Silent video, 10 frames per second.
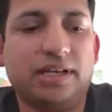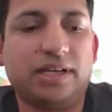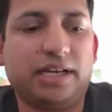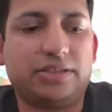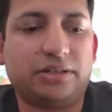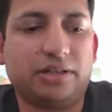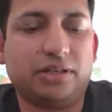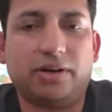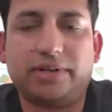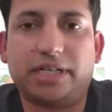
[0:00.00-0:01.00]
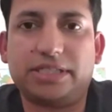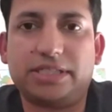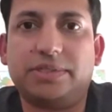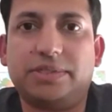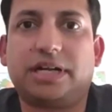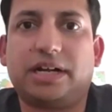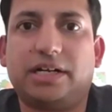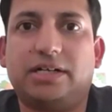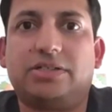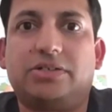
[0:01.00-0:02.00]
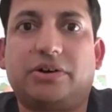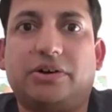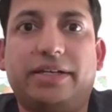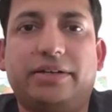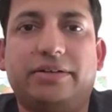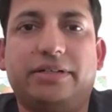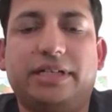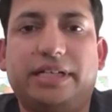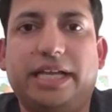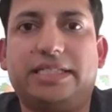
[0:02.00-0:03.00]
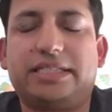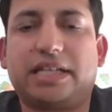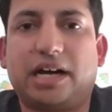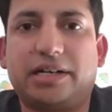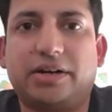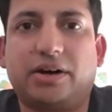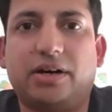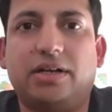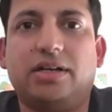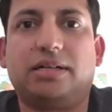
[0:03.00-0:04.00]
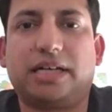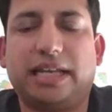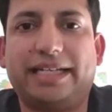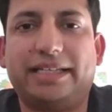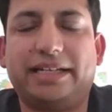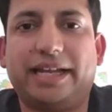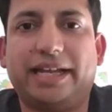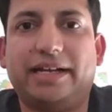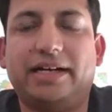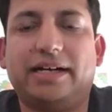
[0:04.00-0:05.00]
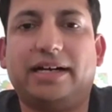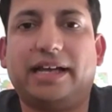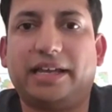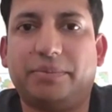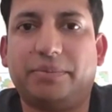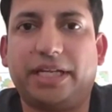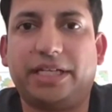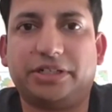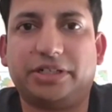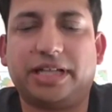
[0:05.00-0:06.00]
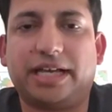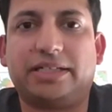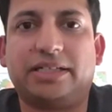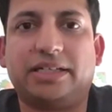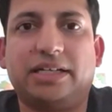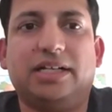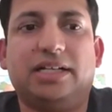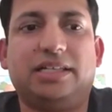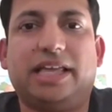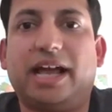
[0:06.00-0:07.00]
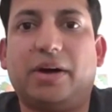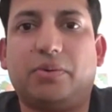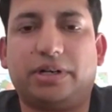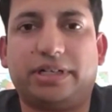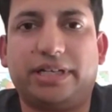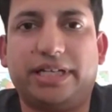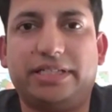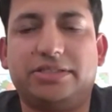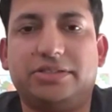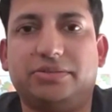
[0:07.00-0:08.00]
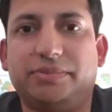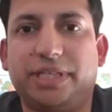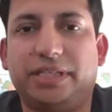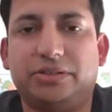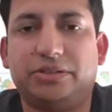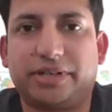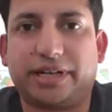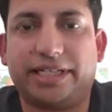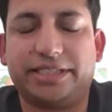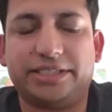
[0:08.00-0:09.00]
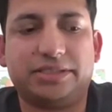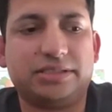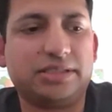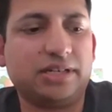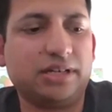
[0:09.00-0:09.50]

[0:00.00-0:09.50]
And so a lot of customers are trying to get started on collecting the data and making sure that they have what it needs to meet those regulations.